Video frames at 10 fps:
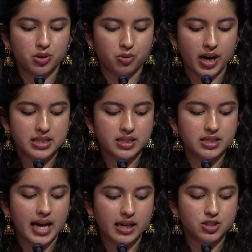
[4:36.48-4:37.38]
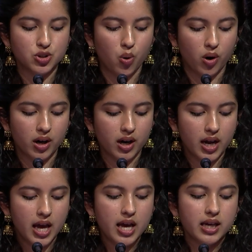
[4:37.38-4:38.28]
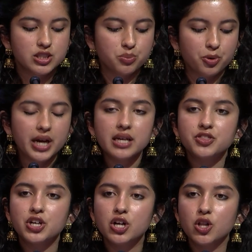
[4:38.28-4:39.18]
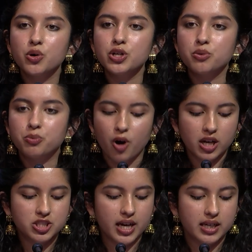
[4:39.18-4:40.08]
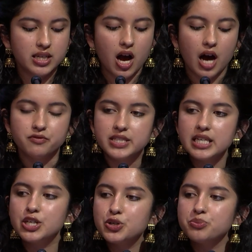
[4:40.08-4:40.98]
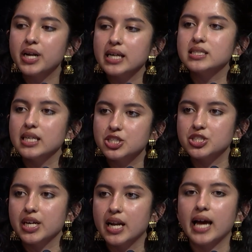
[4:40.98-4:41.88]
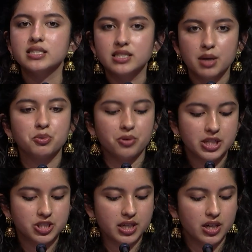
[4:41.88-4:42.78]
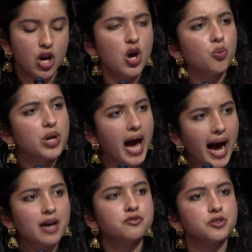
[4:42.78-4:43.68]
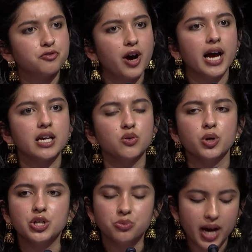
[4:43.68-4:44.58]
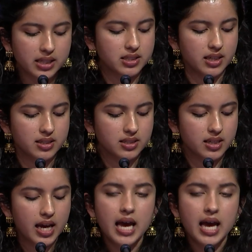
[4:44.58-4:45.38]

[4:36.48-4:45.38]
crisis at its core. To break the colonial project of dehumanization and separation, we have to find what unites us.